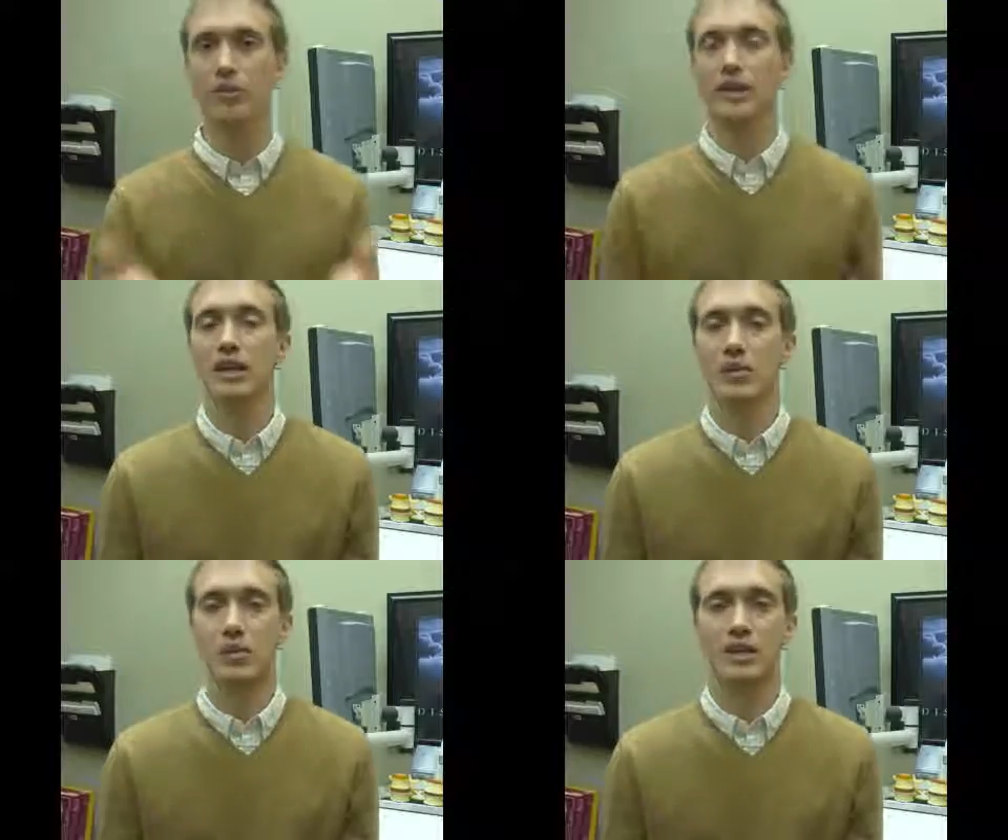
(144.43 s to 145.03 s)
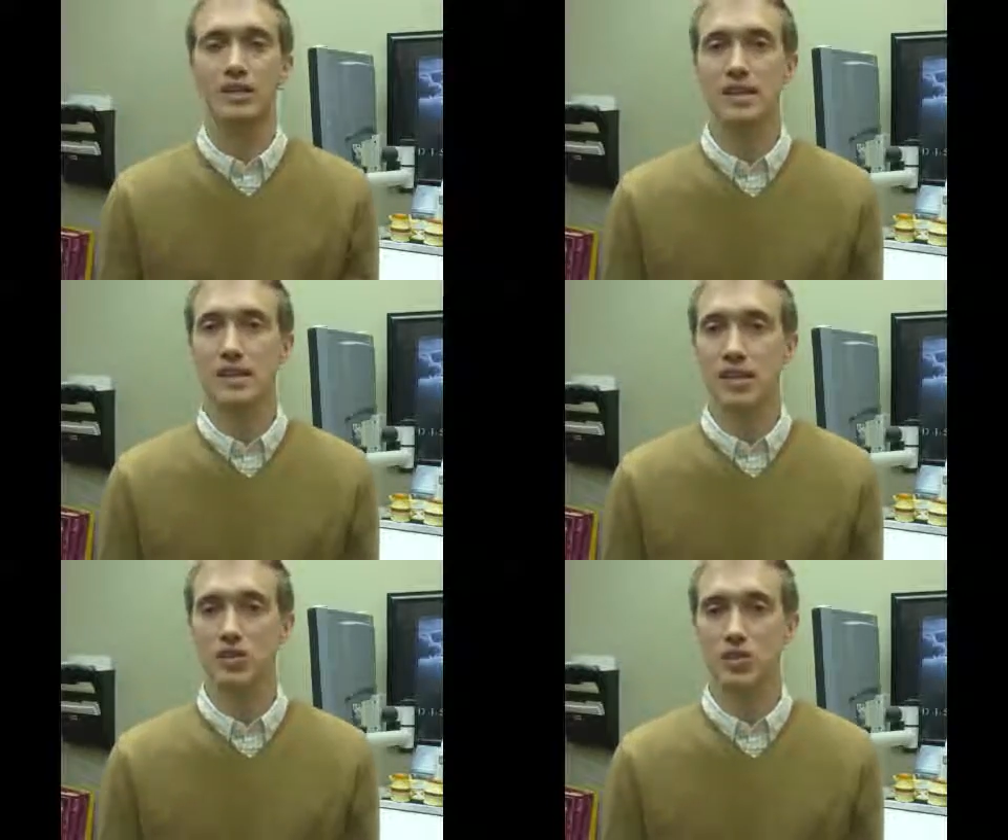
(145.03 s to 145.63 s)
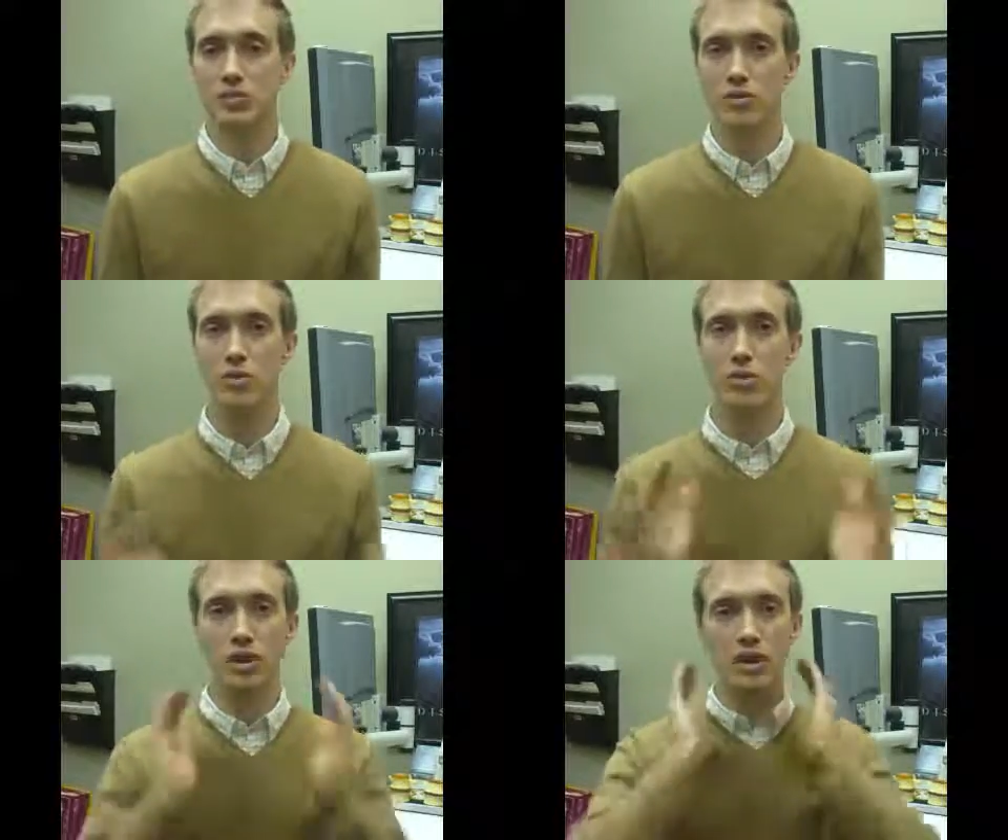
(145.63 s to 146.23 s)
Again, when we didn't take x-rays
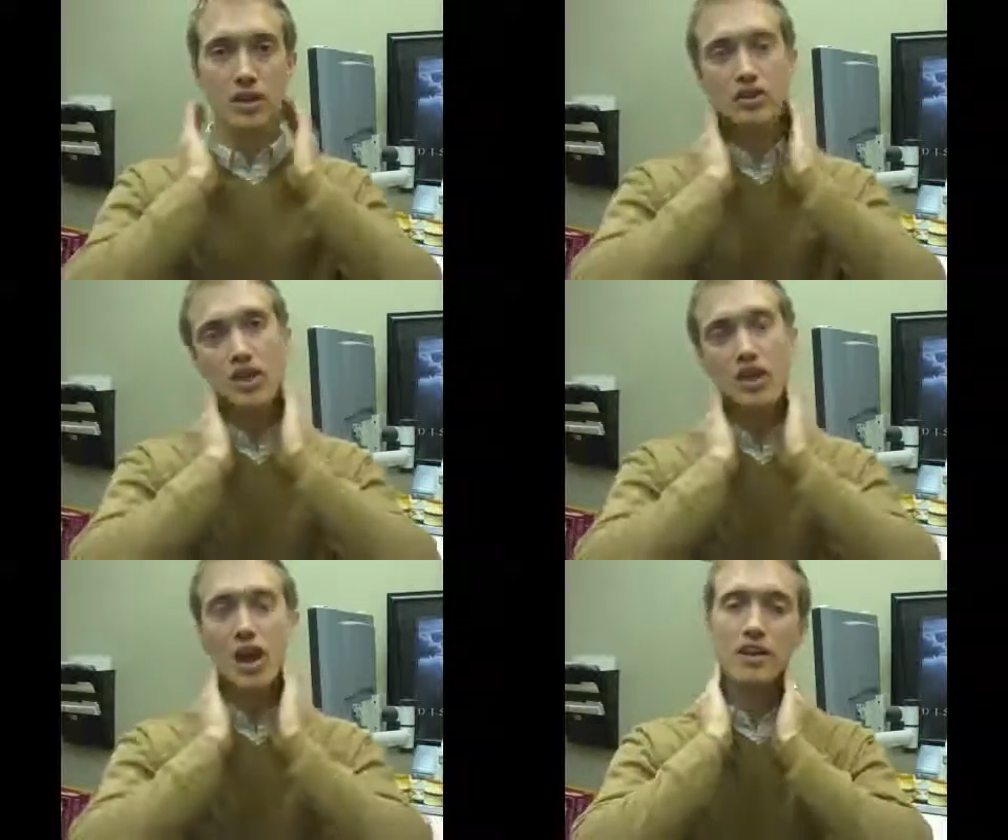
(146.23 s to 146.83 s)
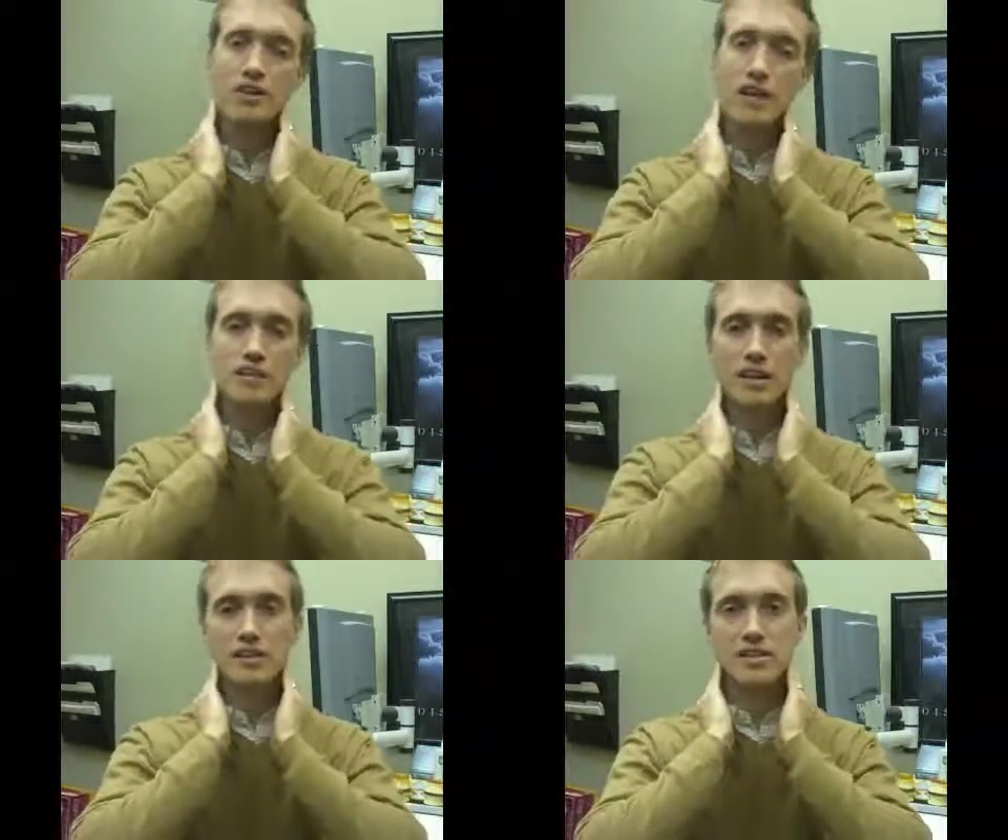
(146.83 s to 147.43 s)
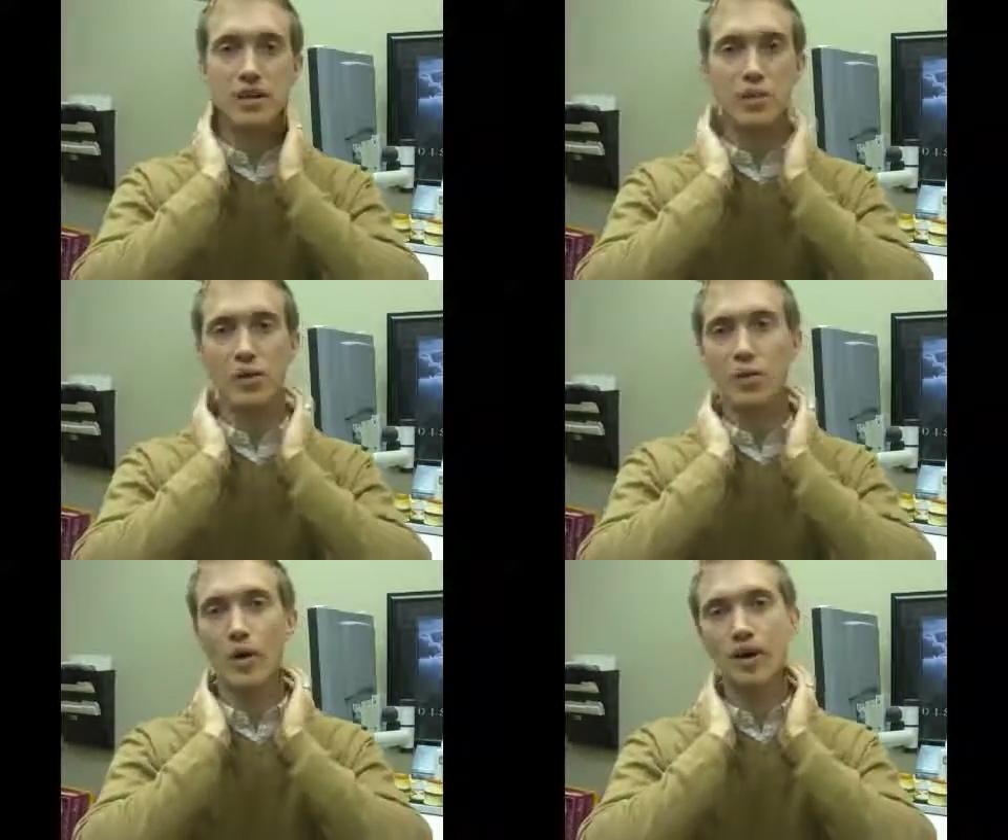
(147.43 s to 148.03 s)
before, there's a lot of things I can tell
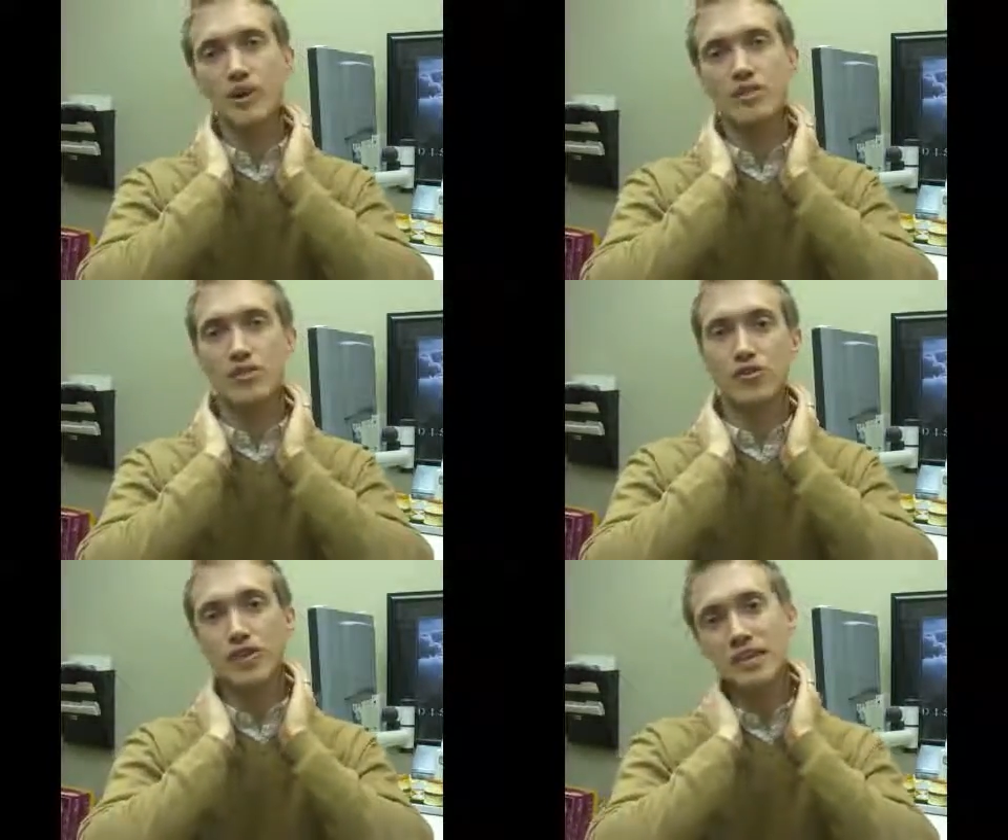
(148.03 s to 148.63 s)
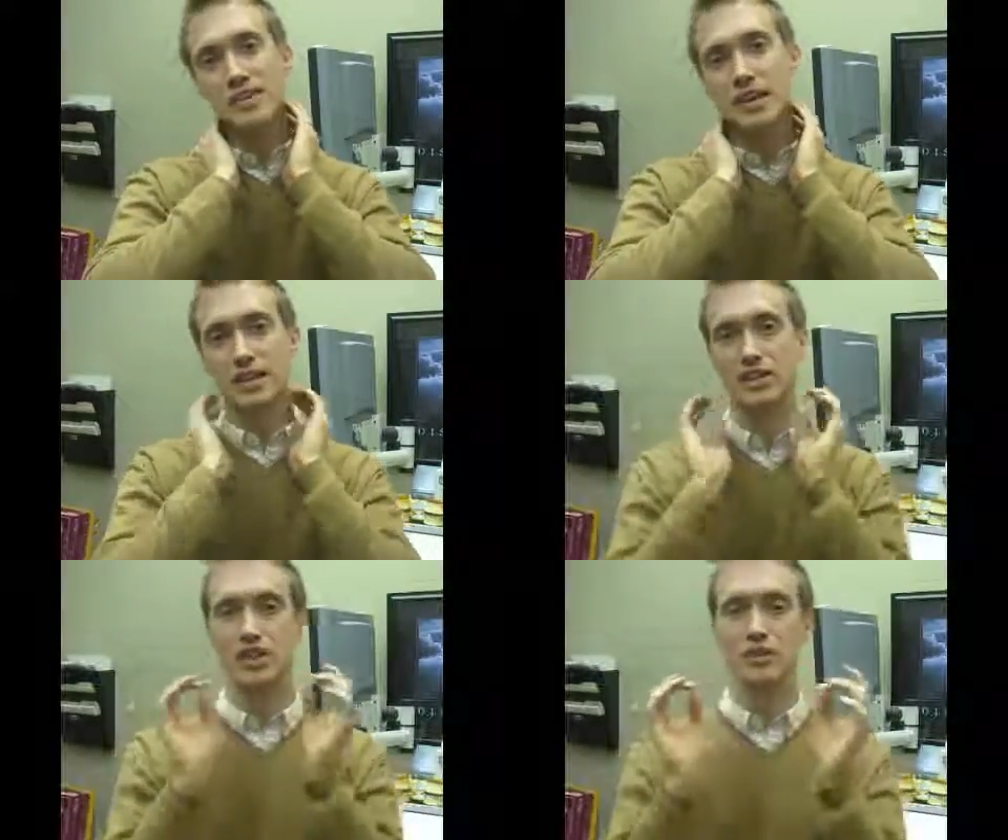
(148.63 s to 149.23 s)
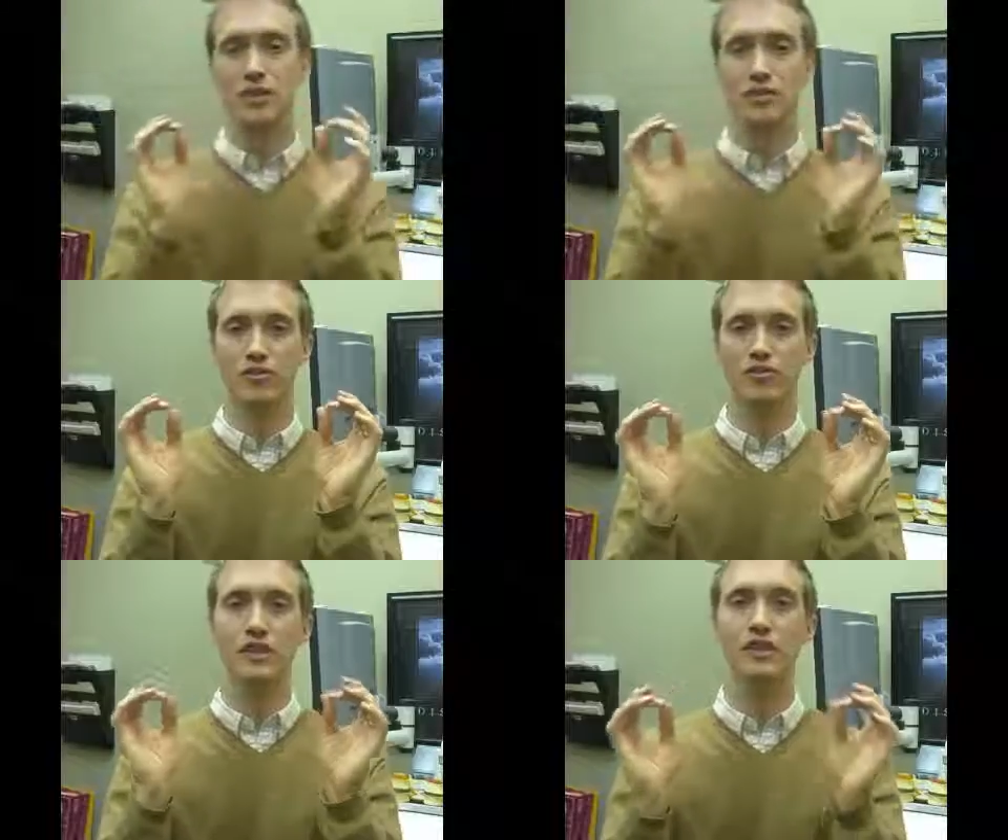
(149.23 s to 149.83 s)
what areas are fixated just by
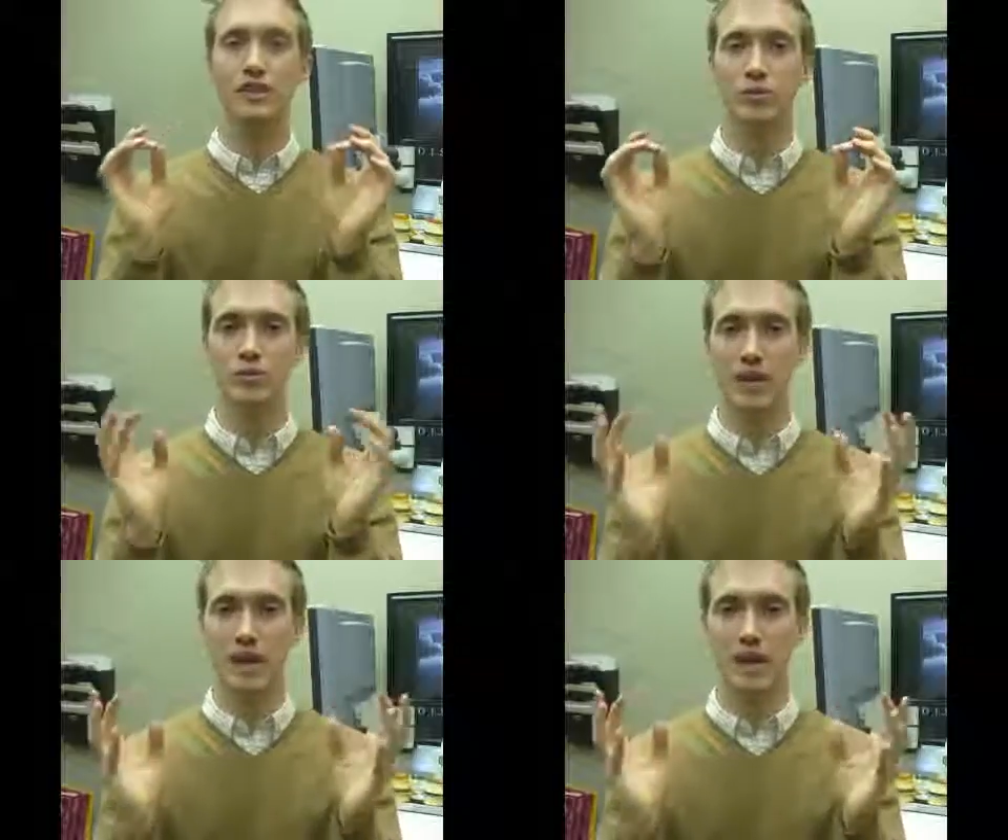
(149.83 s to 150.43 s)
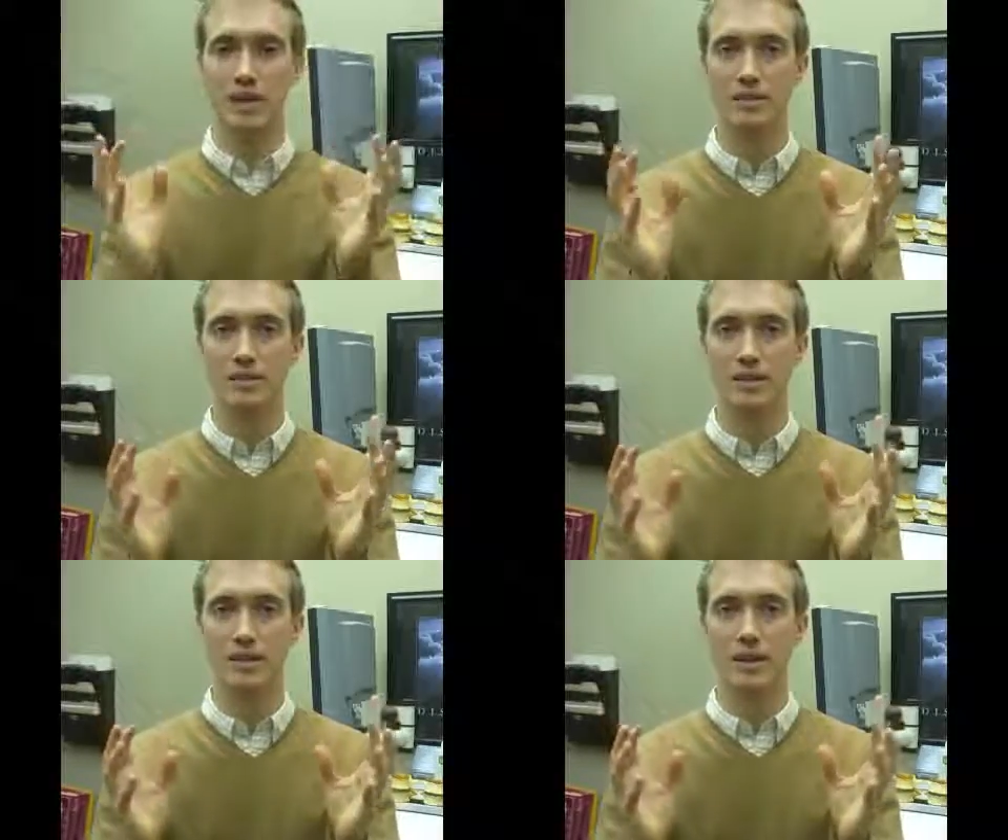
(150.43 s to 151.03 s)
feeling with my hands.